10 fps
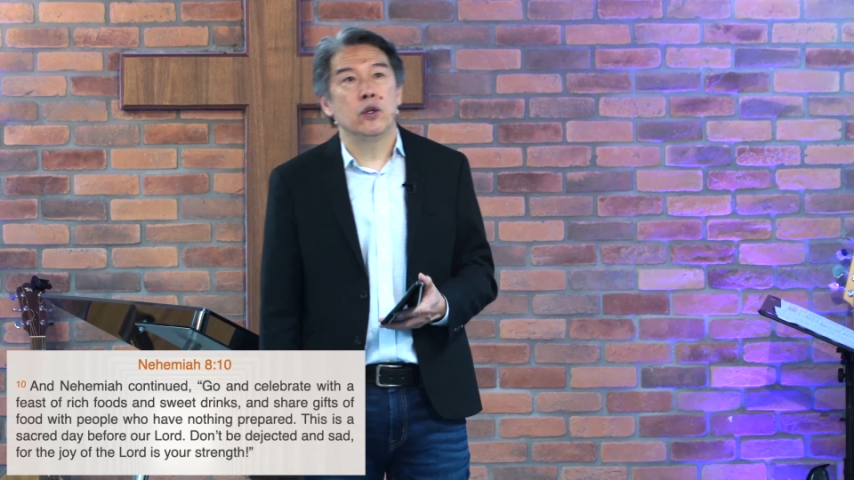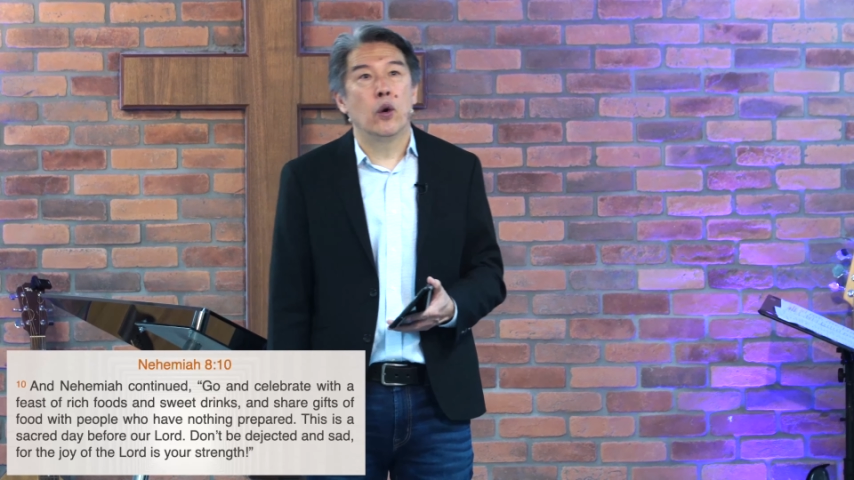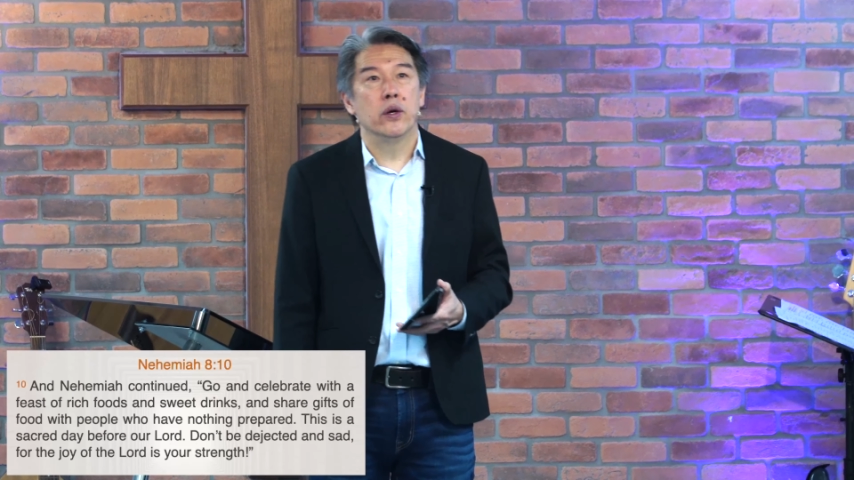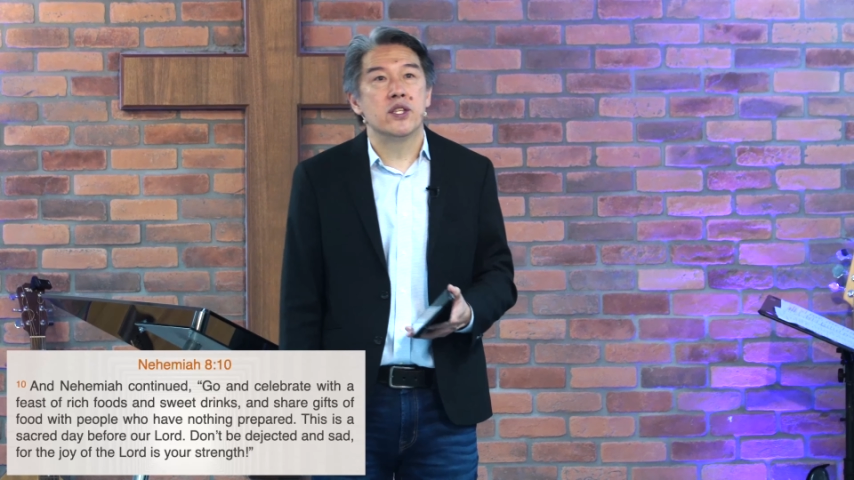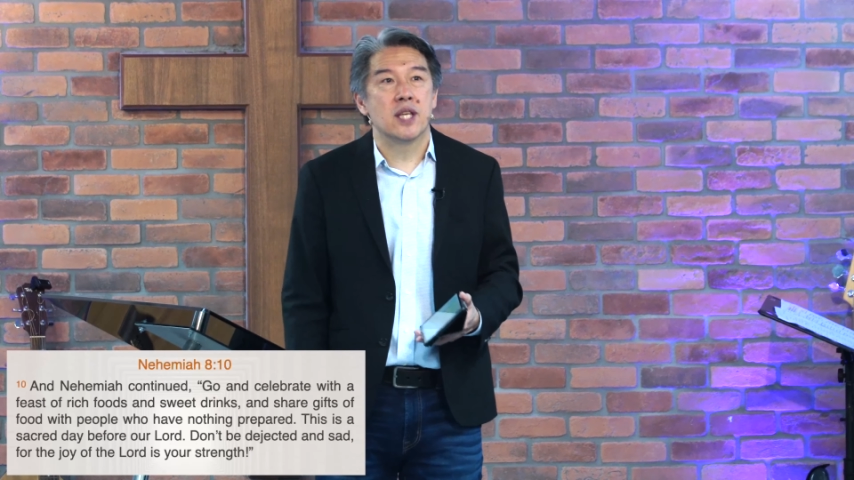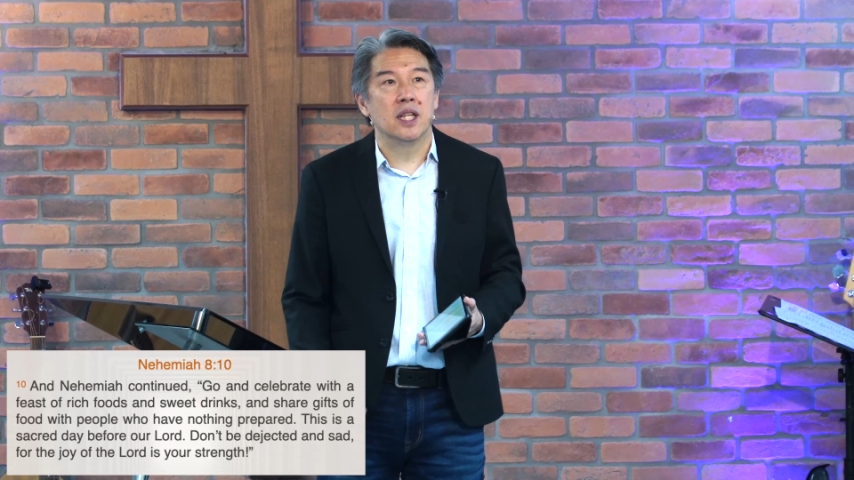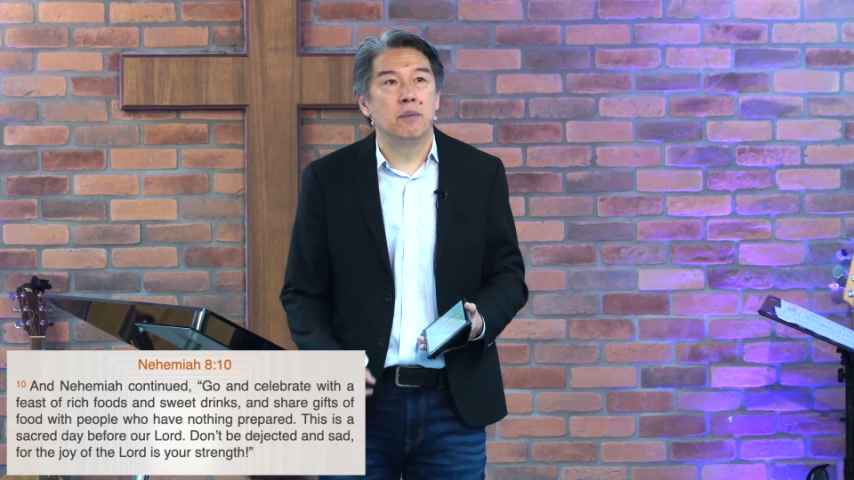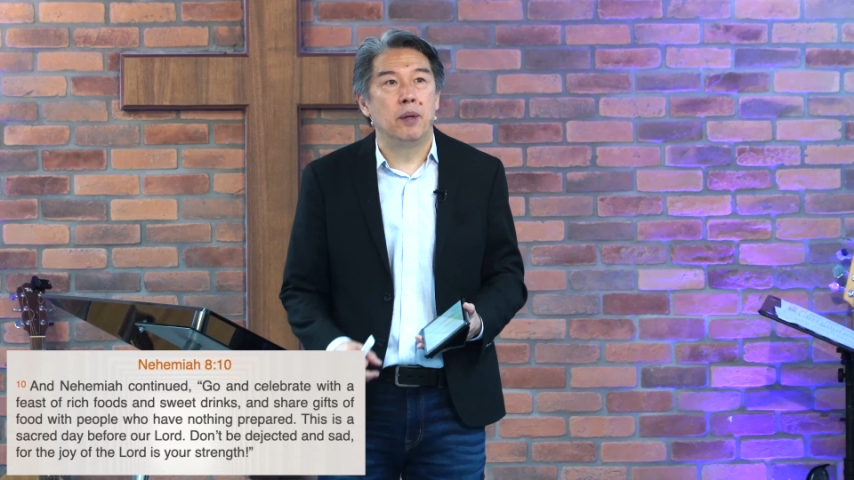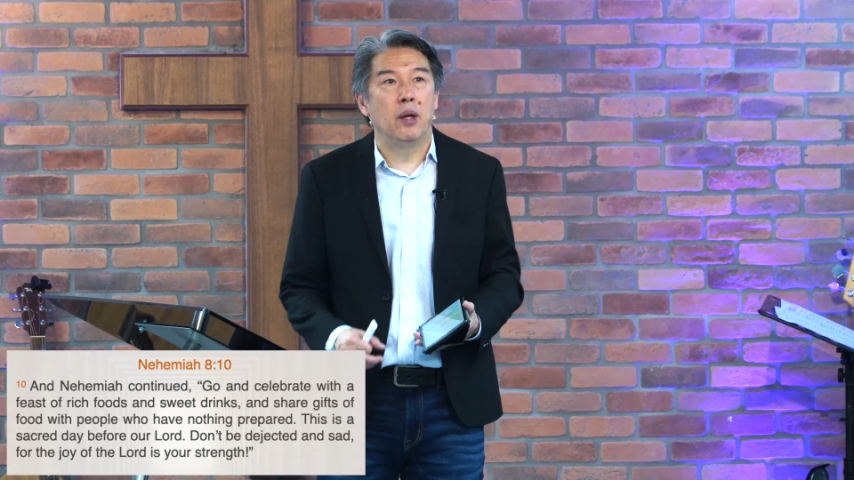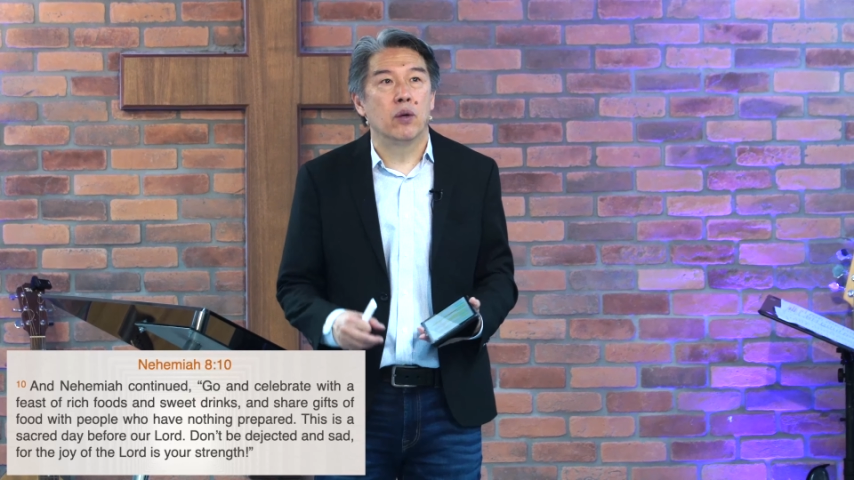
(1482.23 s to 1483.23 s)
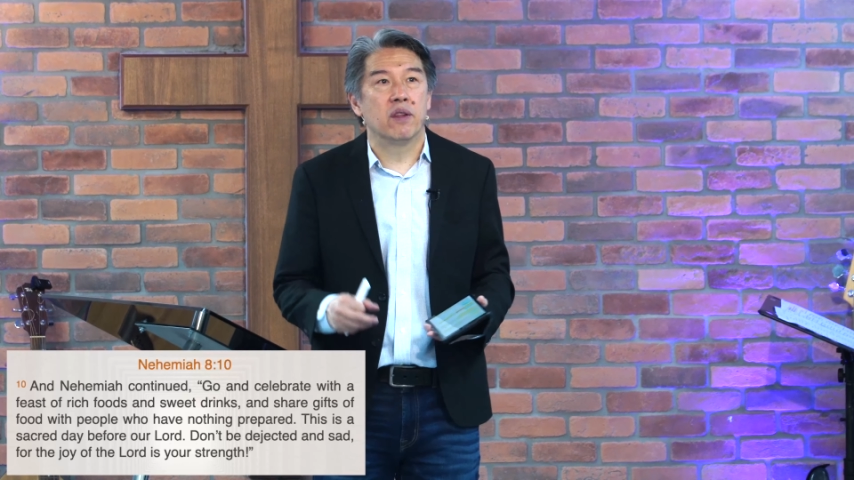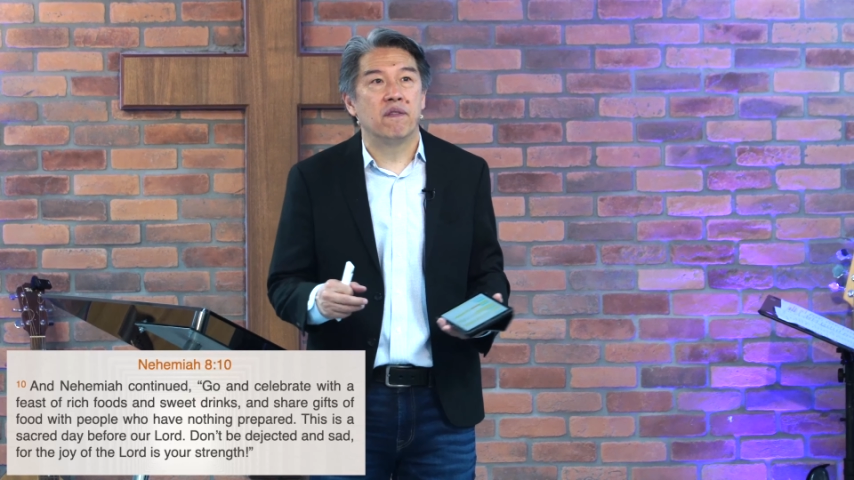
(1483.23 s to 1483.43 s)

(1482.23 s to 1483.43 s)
Go and celebrate with a